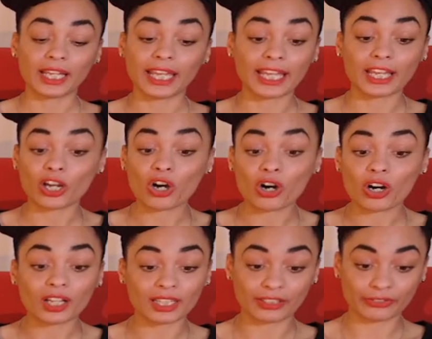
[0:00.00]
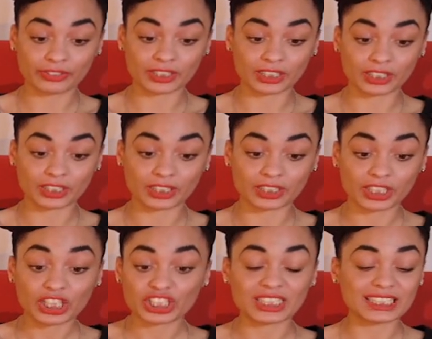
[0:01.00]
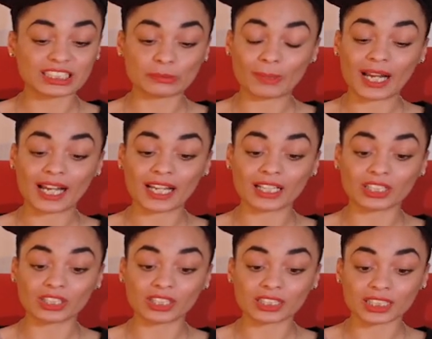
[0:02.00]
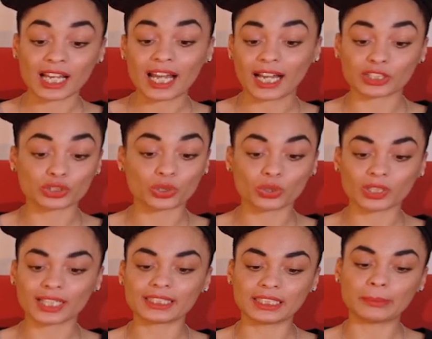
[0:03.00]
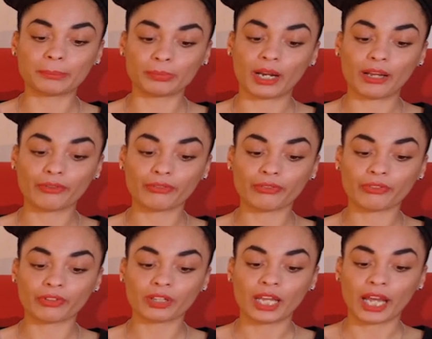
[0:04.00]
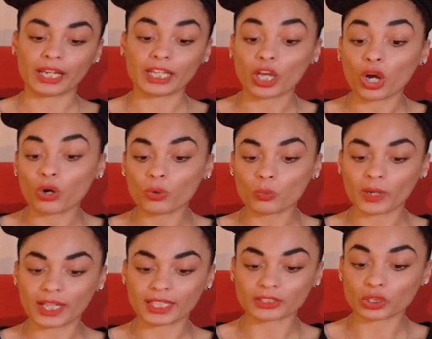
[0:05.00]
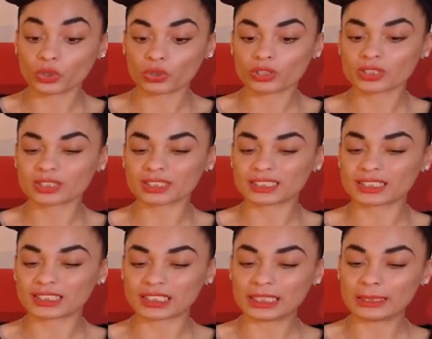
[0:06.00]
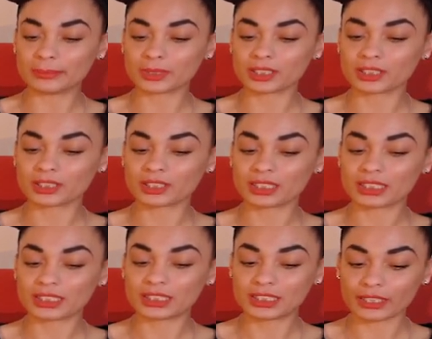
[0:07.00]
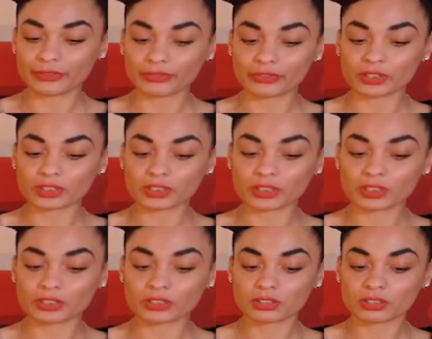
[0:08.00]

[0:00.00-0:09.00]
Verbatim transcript: Her heart lifted, she smiled and took a deep breath, and her whole world looked and seemed different.